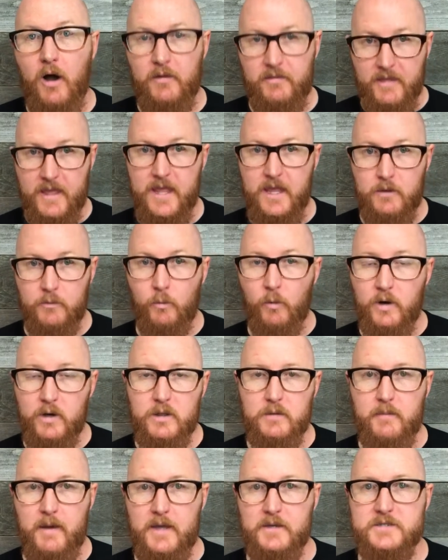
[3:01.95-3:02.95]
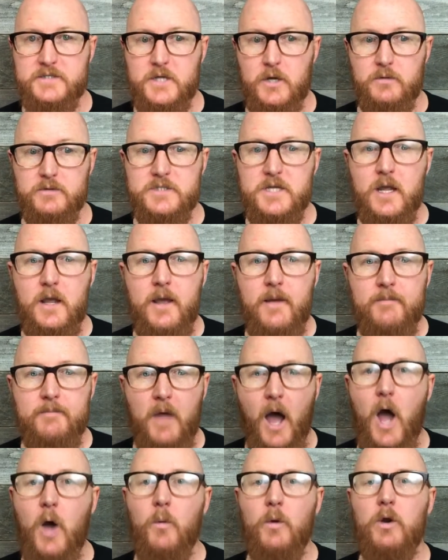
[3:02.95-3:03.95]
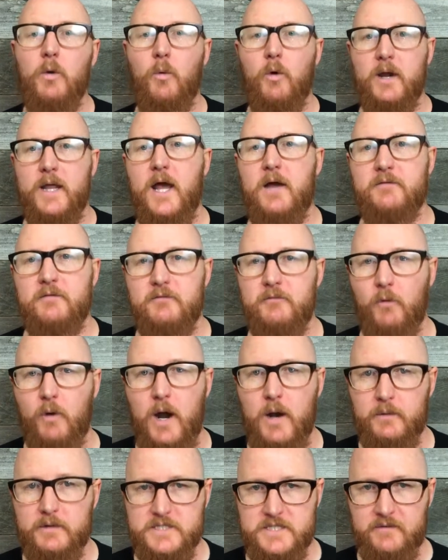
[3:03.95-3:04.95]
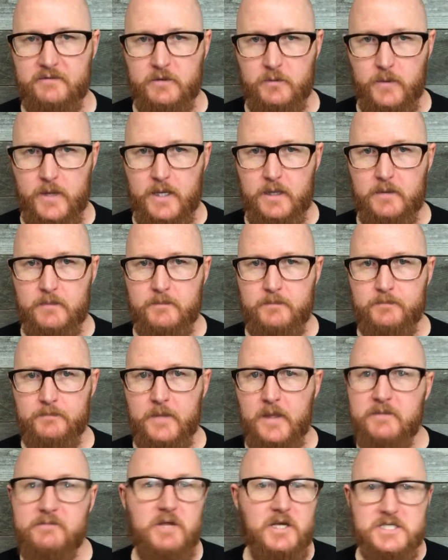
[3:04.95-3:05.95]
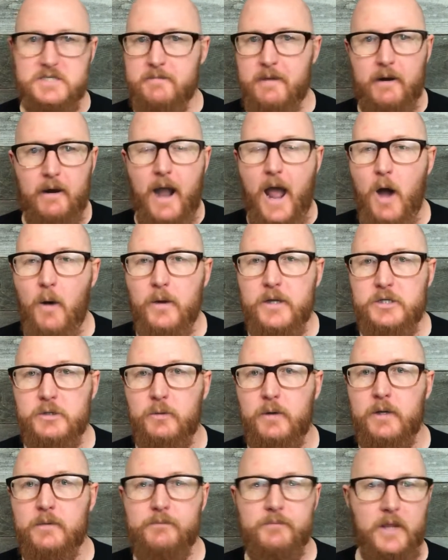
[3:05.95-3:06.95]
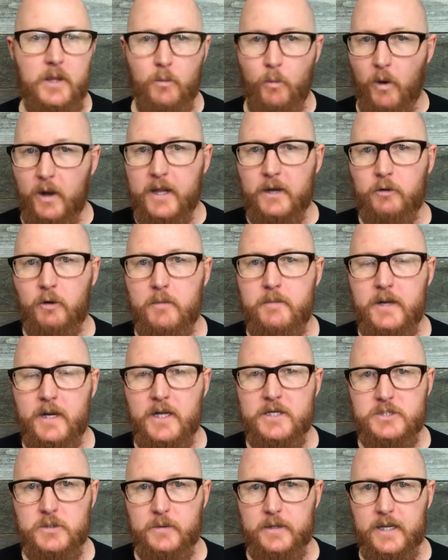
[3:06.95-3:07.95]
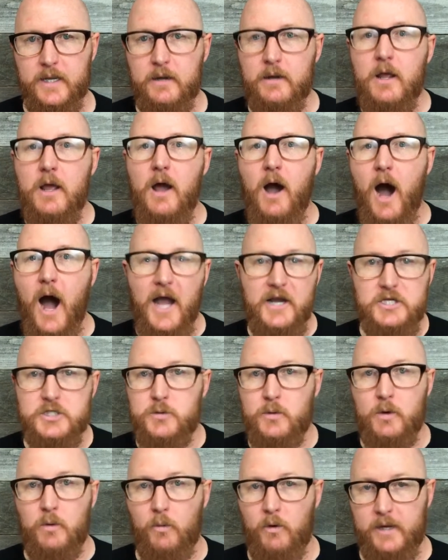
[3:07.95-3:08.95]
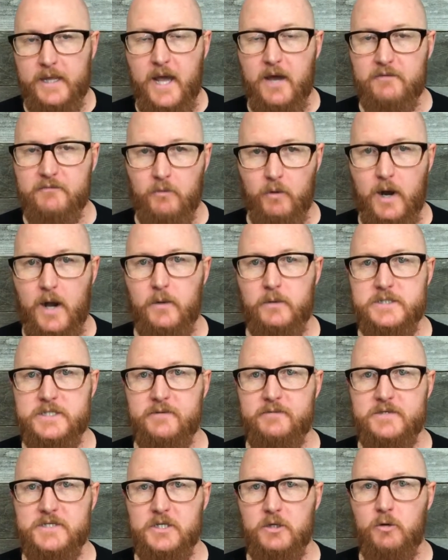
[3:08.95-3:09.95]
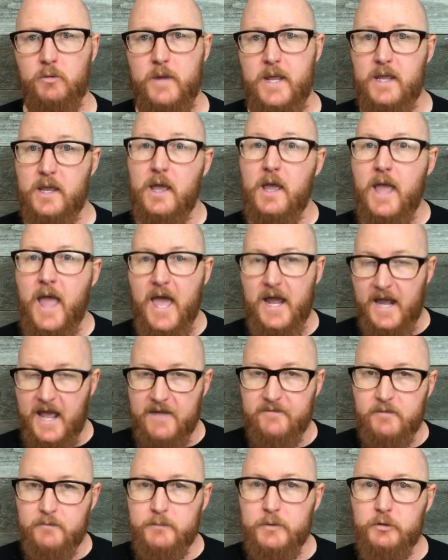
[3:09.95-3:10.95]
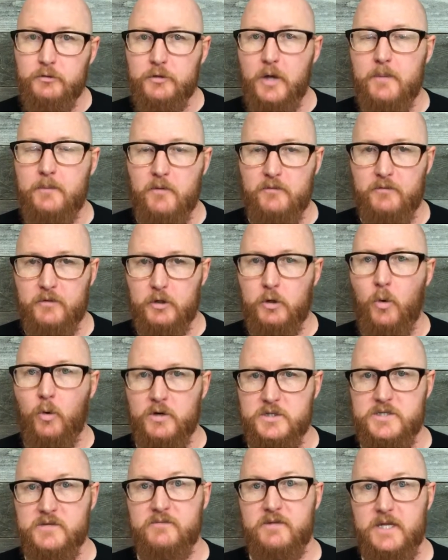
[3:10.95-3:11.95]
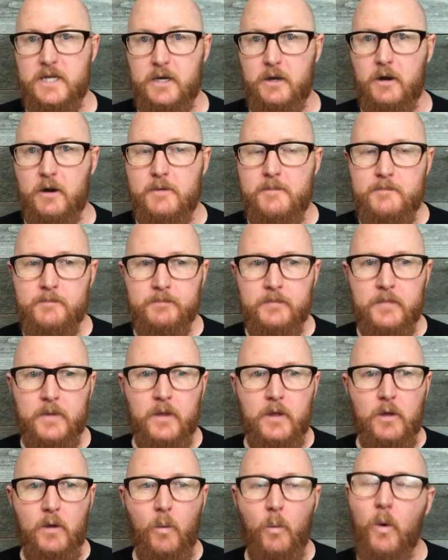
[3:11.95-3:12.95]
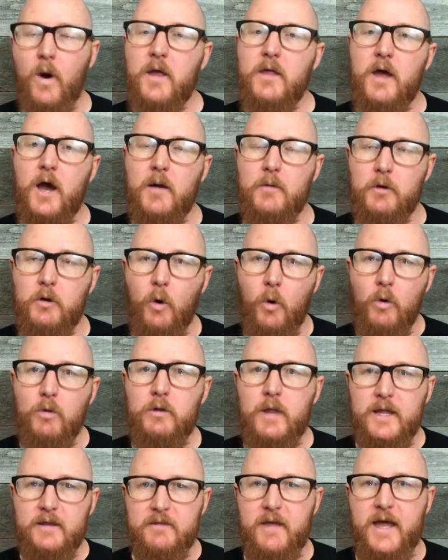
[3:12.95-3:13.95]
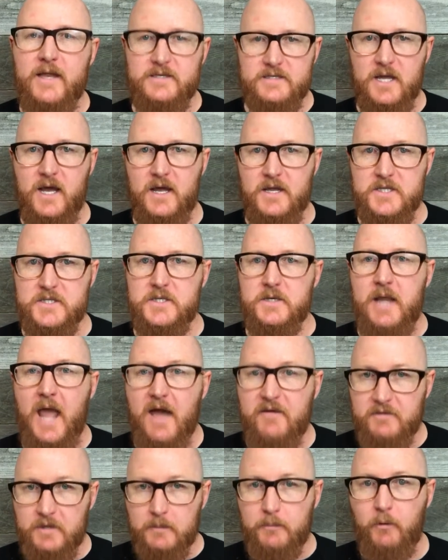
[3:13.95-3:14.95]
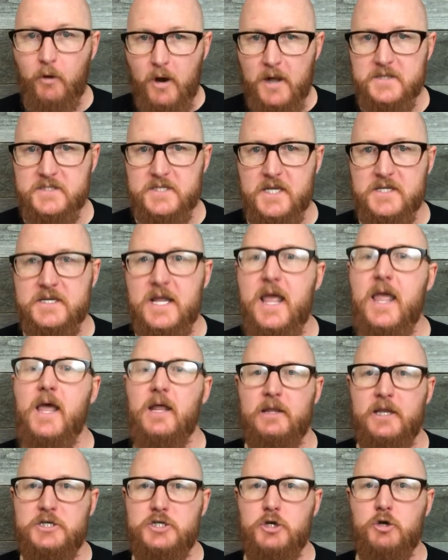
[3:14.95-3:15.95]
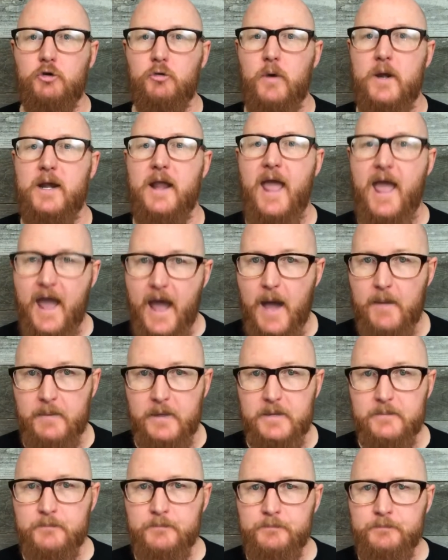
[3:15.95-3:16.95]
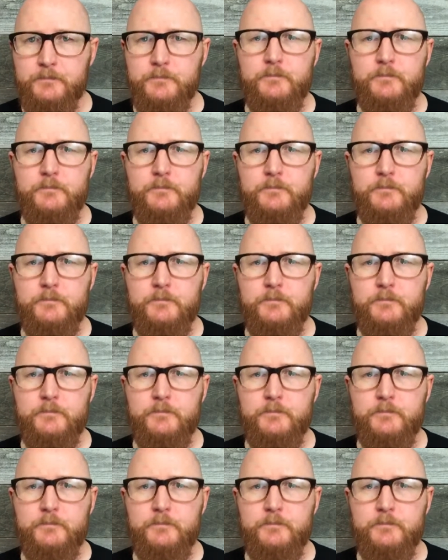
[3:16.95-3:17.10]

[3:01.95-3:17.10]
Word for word: on, in one of the milestones, I want to work out for four hours every week. Doesn't matter how I do it and what increment I do it in, I just want to work out four hours every single week. And I have a buildup over the course of the year what a goal like that does, having a process, lets you create a habit